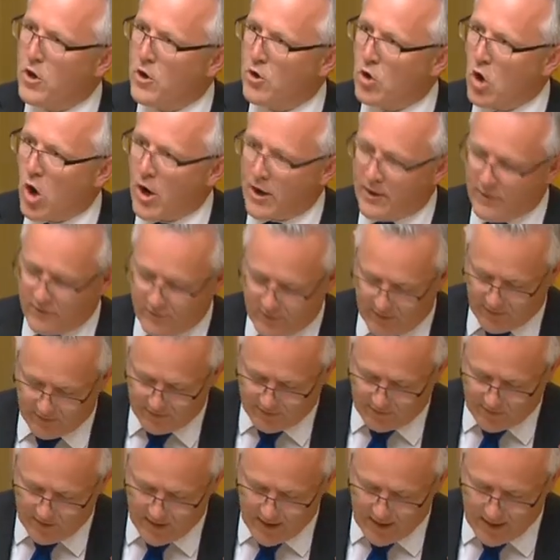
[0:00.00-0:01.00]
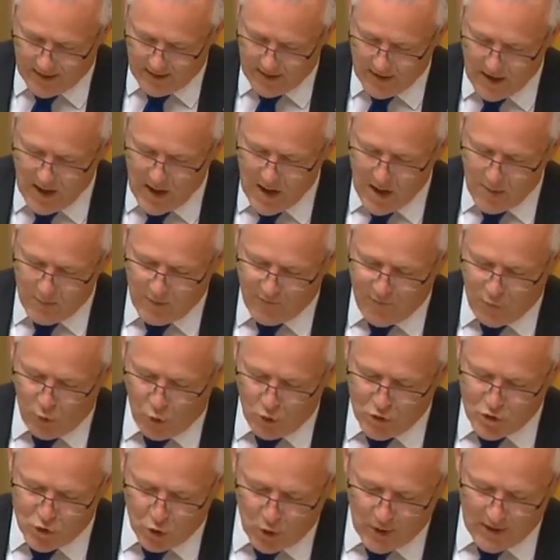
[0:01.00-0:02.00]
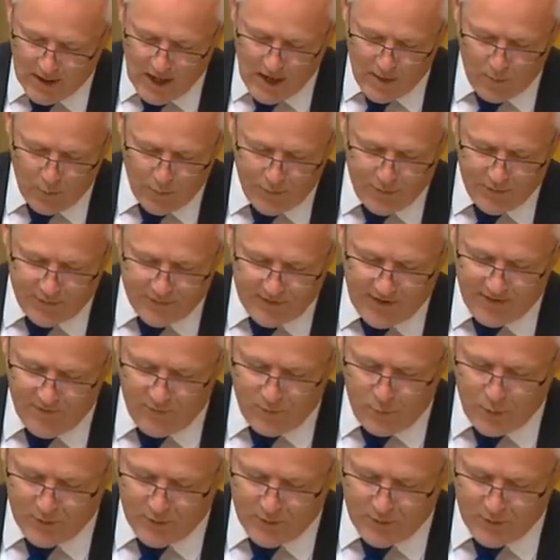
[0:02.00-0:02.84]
1916 before joining up with the 7th